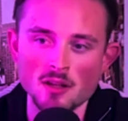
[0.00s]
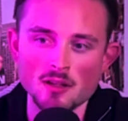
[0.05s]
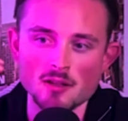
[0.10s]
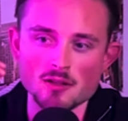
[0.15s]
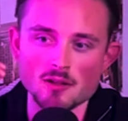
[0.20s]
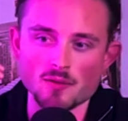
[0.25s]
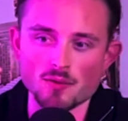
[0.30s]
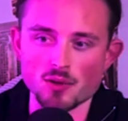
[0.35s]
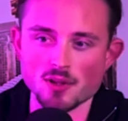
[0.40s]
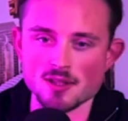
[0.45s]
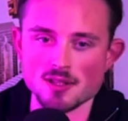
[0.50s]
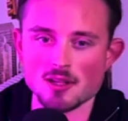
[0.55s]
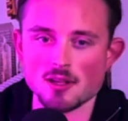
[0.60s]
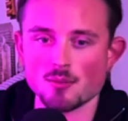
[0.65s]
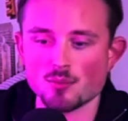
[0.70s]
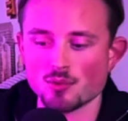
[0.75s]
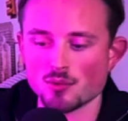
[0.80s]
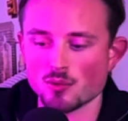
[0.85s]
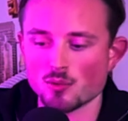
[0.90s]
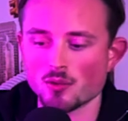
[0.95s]
So for
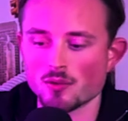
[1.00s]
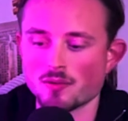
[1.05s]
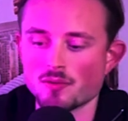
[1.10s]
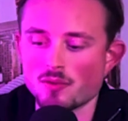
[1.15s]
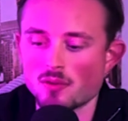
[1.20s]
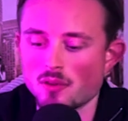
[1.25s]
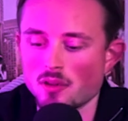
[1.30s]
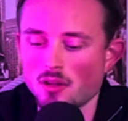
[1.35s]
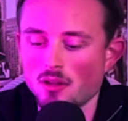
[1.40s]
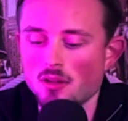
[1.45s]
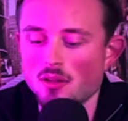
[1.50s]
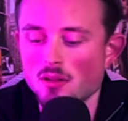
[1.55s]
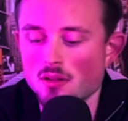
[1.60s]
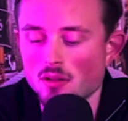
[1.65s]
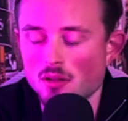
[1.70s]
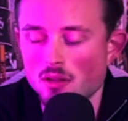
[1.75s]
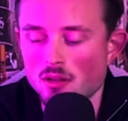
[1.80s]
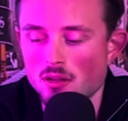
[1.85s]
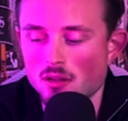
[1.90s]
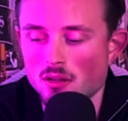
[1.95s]
example, with the
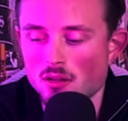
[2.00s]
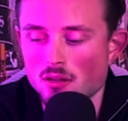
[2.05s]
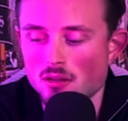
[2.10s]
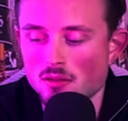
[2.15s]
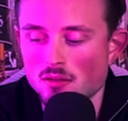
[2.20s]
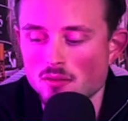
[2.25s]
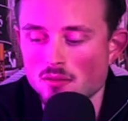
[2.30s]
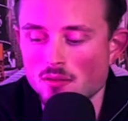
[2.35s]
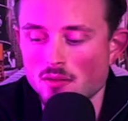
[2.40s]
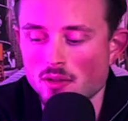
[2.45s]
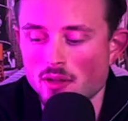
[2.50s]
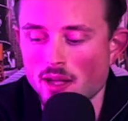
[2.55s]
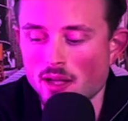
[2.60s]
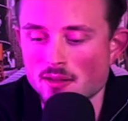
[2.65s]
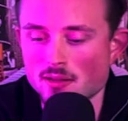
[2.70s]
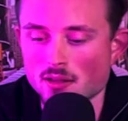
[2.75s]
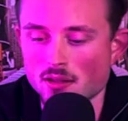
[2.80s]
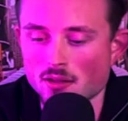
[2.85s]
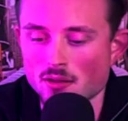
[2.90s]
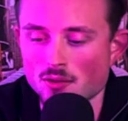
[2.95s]

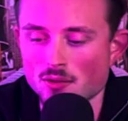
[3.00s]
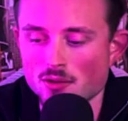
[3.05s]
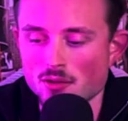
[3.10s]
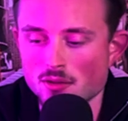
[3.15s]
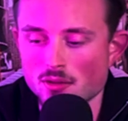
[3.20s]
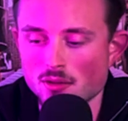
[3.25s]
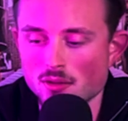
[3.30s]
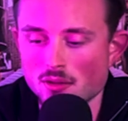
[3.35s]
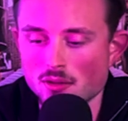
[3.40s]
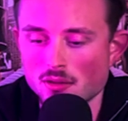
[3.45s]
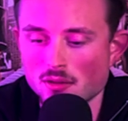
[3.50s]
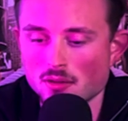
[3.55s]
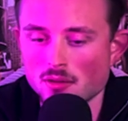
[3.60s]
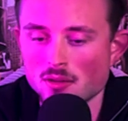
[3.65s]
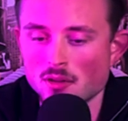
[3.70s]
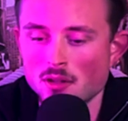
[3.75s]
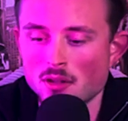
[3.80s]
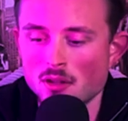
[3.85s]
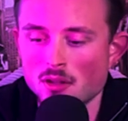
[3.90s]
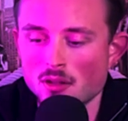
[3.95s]
executional
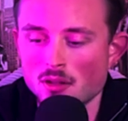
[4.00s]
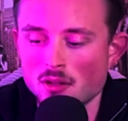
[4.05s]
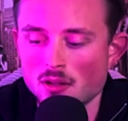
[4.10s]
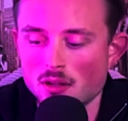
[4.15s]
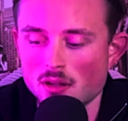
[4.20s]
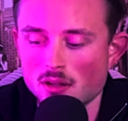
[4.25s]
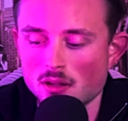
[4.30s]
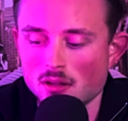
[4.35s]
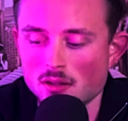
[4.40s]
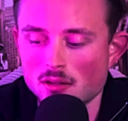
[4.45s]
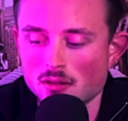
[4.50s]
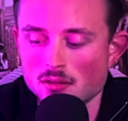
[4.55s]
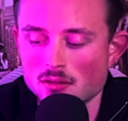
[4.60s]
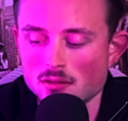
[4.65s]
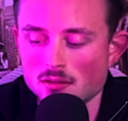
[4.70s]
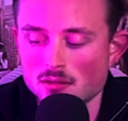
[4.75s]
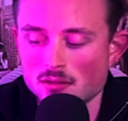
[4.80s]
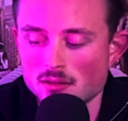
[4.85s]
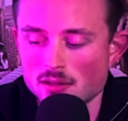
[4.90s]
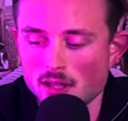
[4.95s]

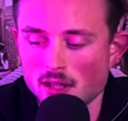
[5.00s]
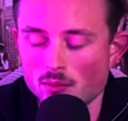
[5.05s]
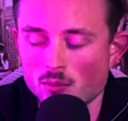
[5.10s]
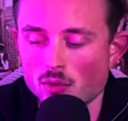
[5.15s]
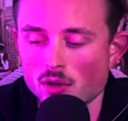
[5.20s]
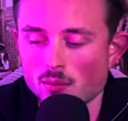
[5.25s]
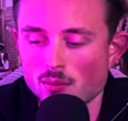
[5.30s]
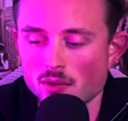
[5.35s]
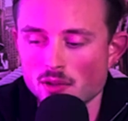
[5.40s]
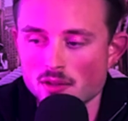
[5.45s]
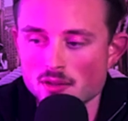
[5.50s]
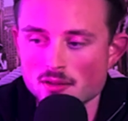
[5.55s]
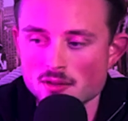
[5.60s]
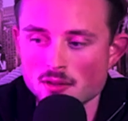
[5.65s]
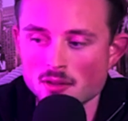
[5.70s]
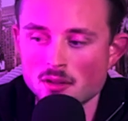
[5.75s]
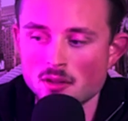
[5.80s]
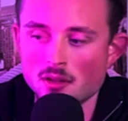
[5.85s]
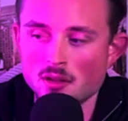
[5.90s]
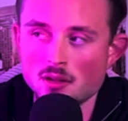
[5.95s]
team
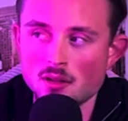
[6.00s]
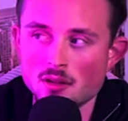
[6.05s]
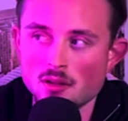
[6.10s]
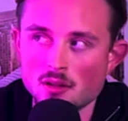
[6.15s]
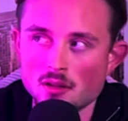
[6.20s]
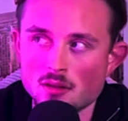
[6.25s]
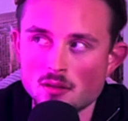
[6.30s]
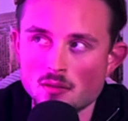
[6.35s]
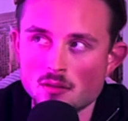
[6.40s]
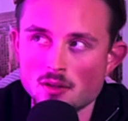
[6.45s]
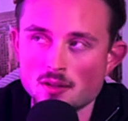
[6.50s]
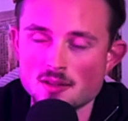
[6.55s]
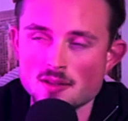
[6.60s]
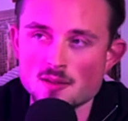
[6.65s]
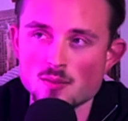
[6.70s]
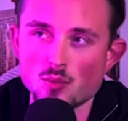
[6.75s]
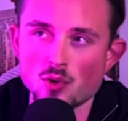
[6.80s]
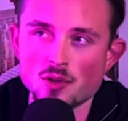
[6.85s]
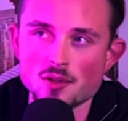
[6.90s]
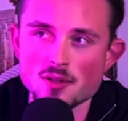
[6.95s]
members,
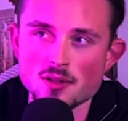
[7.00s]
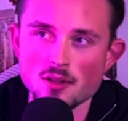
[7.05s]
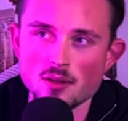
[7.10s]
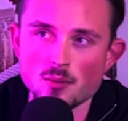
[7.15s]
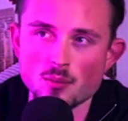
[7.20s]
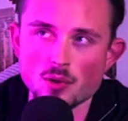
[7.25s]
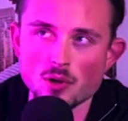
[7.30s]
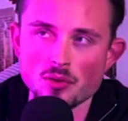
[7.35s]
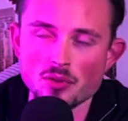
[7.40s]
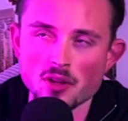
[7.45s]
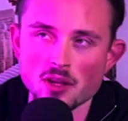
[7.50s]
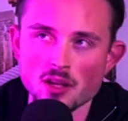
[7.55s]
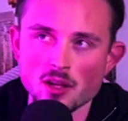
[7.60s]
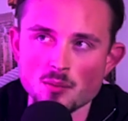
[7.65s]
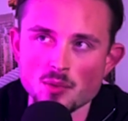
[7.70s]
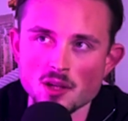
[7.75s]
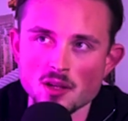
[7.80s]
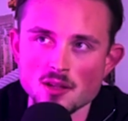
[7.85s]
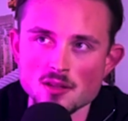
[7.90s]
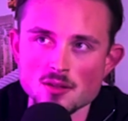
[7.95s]
it's mostly about the
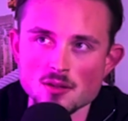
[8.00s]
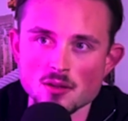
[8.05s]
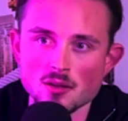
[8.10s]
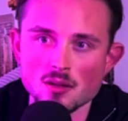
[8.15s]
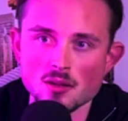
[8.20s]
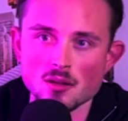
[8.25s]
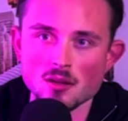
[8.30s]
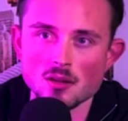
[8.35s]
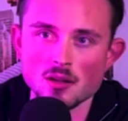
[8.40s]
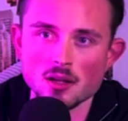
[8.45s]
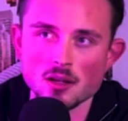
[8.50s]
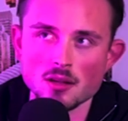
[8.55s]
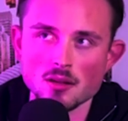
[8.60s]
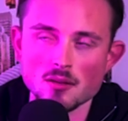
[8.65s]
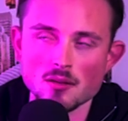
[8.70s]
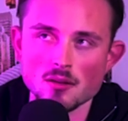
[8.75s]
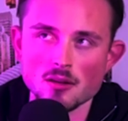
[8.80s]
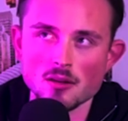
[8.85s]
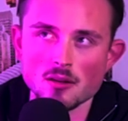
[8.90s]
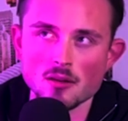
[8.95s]
KPIs on
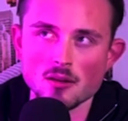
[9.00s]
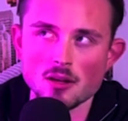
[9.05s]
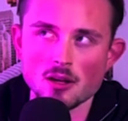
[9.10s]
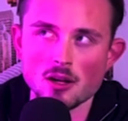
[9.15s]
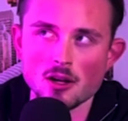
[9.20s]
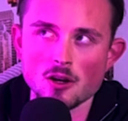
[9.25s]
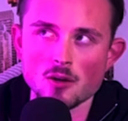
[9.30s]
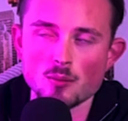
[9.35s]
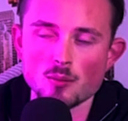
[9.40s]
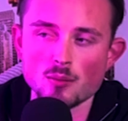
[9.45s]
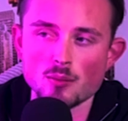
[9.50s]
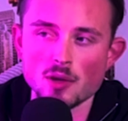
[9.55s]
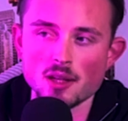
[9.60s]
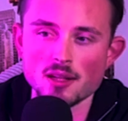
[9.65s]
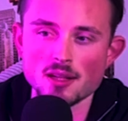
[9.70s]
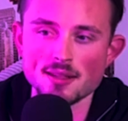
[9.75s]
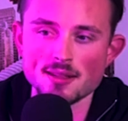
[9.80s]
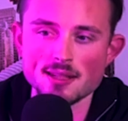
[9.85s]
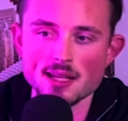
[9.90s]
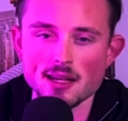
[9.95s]
like how
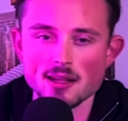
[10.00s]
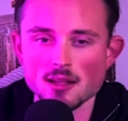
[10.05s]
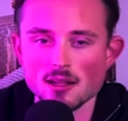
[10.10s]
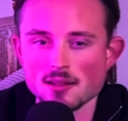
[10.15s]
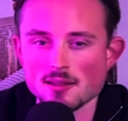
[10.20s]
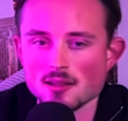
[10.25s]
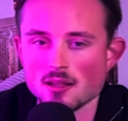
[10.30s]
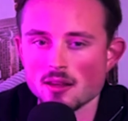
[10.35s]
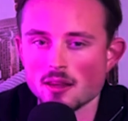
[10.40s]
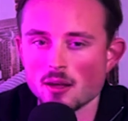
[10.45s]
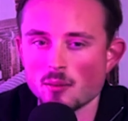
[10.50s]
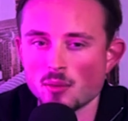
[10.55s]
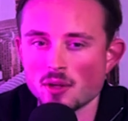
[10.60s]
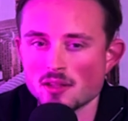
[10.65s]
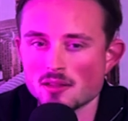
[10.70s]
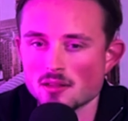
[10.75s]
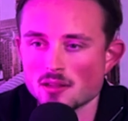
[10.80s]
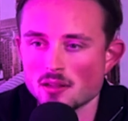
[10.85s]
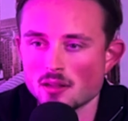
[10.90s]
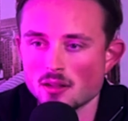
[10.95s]
many deadlines are they
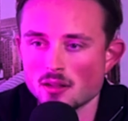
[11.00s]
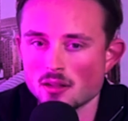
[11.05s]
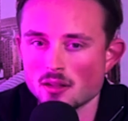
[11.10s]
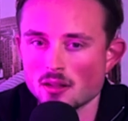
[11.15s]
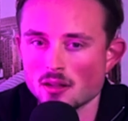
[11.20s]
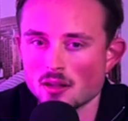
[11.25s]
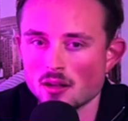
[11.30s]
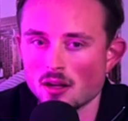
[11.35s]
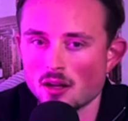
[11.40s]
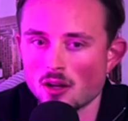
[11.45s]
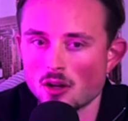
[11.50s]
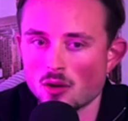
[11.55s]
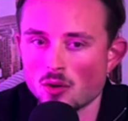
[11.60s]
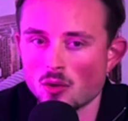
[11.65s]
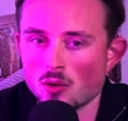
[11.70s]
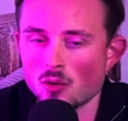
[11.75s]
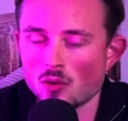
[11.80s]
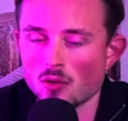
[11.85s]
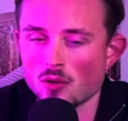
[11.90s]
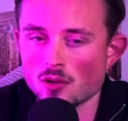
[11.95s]
meeting,
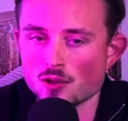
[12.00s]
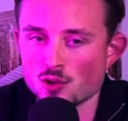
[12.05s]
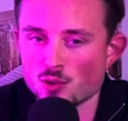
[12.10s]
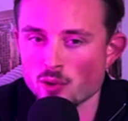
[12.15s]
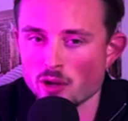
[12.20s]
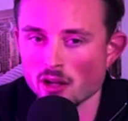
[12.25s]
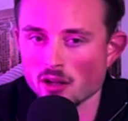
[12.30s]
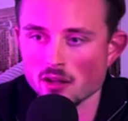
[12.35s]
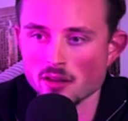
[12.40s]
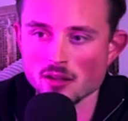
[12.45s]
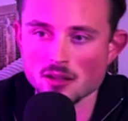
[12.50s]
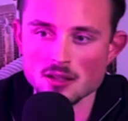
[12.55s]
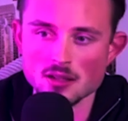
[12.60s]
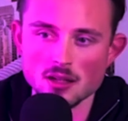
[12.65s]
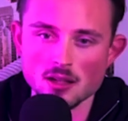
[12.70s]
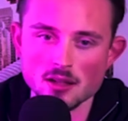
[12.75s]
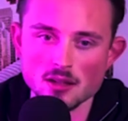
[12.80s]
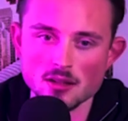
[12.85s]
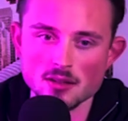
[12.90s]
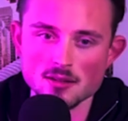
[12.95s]
how on track are the
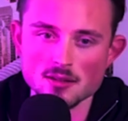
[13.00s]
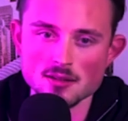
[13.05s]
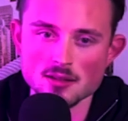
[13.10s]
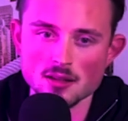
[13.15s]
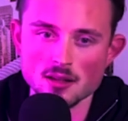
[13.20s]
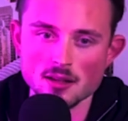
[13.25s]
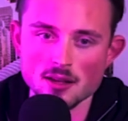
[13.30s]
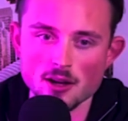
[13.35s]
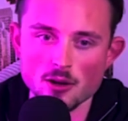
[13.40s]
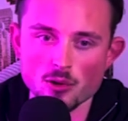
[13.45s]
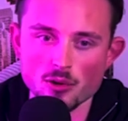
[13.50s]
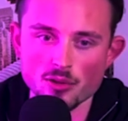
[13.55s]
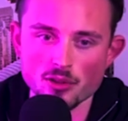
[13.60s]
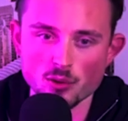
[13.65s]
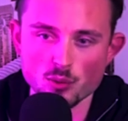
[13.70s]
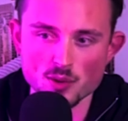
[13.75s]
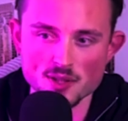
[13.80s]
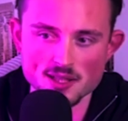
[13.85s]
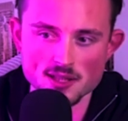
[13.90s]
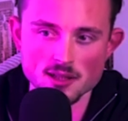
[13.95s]
clients, and how are
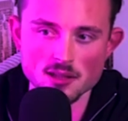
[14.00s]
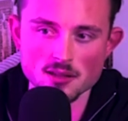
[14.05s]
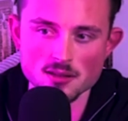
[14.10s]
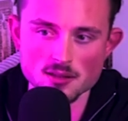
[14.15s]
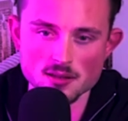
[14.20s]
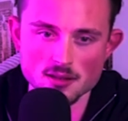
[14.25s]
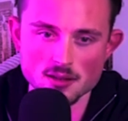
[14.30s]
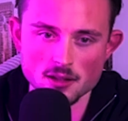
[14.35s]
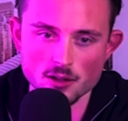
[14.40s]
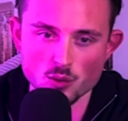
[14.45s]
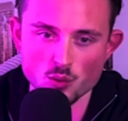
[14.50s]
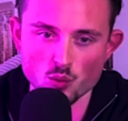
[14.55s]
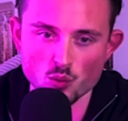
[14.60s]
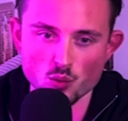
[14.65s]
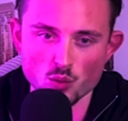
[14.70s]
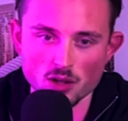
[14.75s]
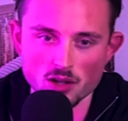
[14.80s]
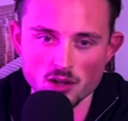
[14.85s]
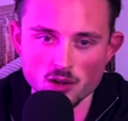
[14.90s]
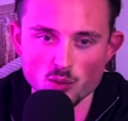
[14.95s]
the results, like
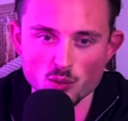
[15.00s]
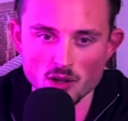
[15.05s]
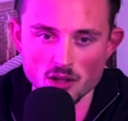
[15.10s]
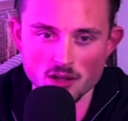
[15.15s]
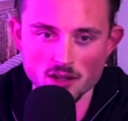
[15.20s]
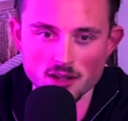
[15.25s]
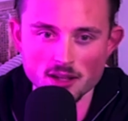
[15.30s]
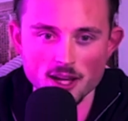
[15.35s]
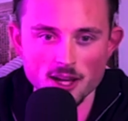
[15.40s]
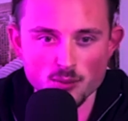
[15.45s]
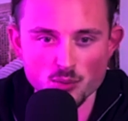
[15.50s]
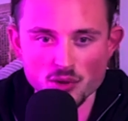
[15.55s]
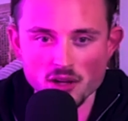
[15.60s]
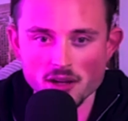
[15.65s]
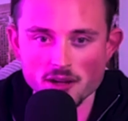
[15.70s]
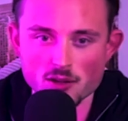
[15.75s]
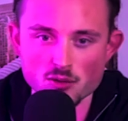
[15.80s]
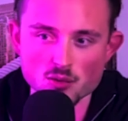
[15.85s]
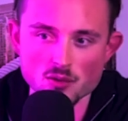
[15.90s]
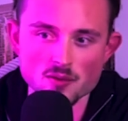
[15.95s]
really, really
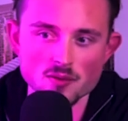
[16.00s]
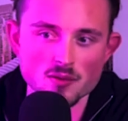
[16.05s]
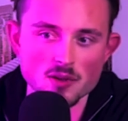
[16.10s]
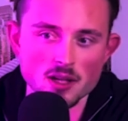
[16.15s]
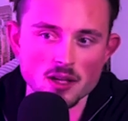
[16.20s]
KPI driven.